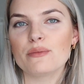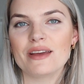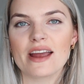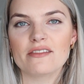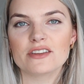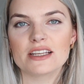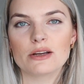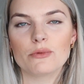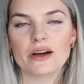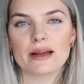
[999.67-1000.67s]
would be
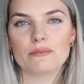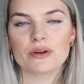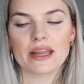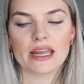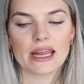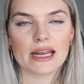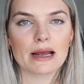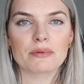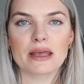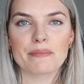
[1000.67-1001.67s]
everything what I'm bringing.
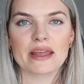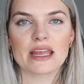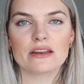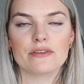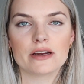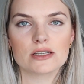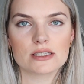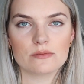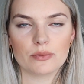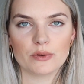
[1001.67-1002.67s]
I'm keeping it very
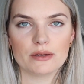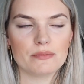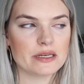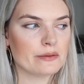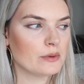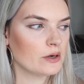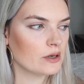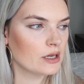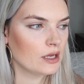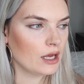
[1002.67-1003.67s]
simple and minimal.